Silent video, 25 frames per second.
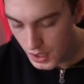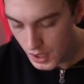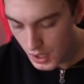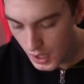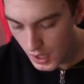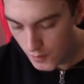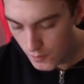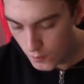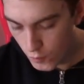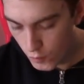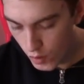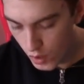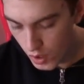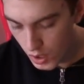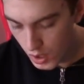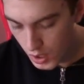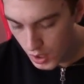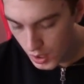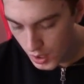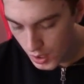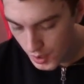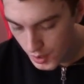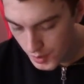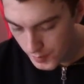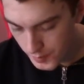and what
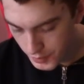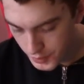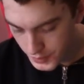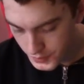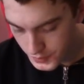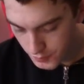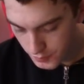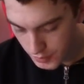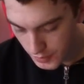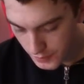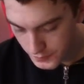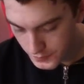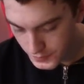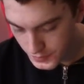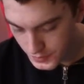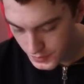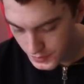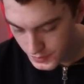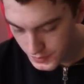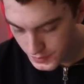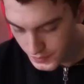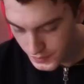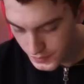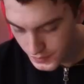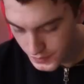are the personal
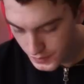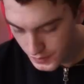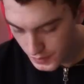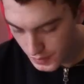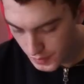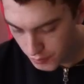preference